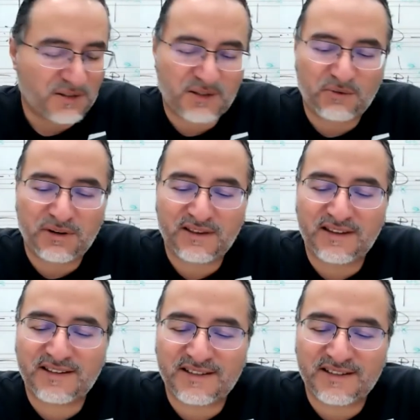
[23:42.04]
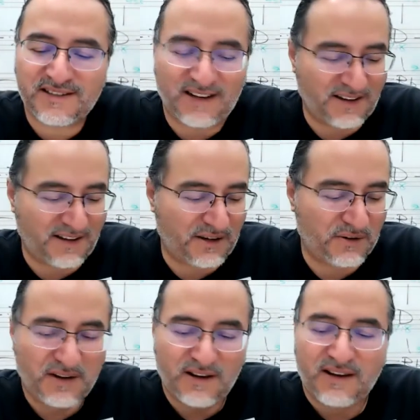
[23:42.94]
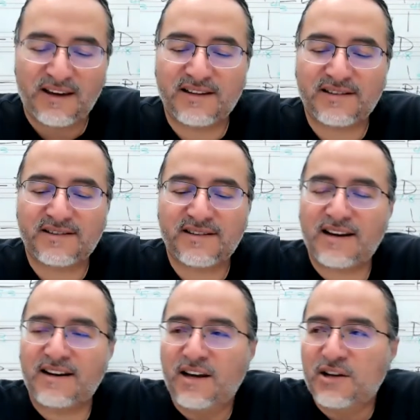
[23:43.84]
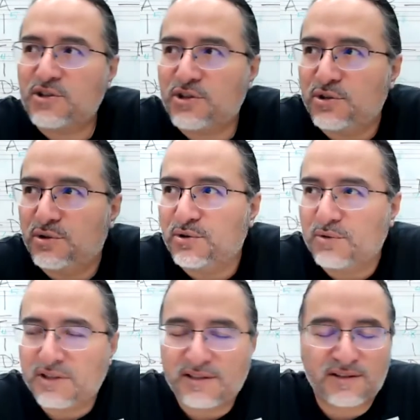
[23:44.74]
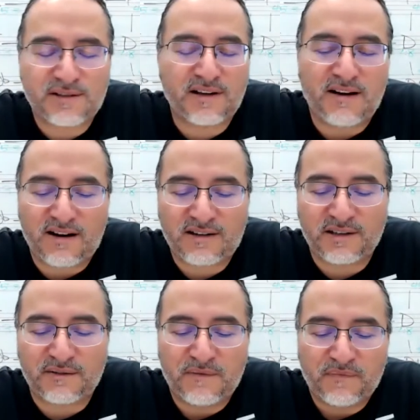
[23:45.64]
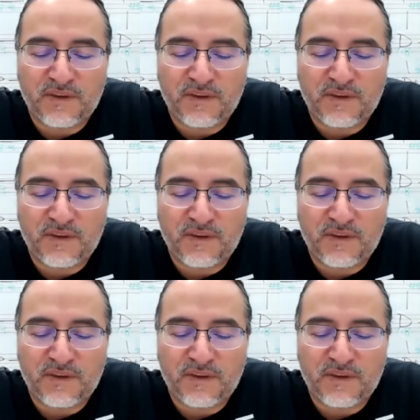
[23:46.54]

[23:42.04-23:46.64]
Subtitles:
So what this is telling you is that 2, which is the octave,